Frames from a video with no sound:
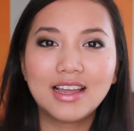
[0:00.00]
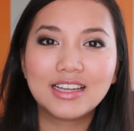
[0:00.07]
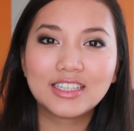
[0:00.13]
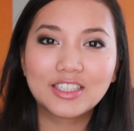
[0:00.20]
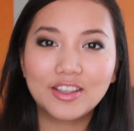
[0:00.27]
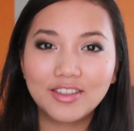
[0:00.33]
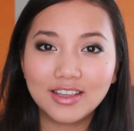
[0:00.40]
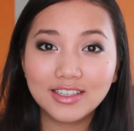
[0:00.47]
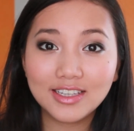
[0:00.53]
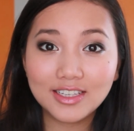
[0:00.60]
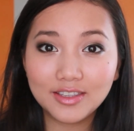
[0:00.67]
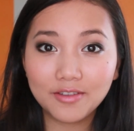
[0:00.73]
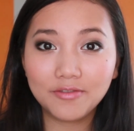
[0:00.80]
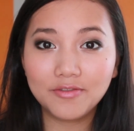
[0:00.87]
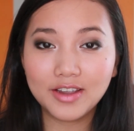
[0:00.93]
So this is
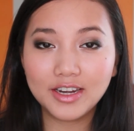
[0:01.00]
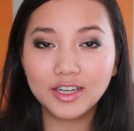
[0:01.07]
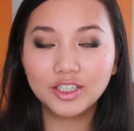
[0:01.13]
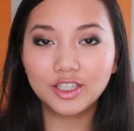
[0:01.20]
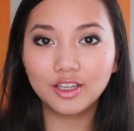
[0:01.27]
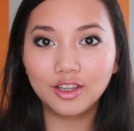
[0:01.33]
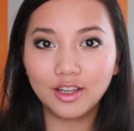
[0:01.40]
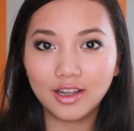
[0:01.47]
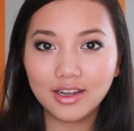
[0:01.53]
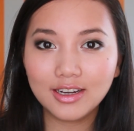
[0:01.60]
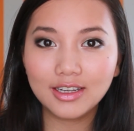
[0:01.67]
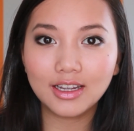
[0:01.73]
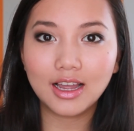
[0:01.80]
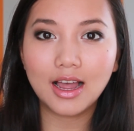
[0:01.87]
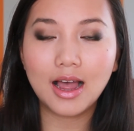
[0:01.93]
the finished
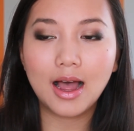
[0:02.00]
look.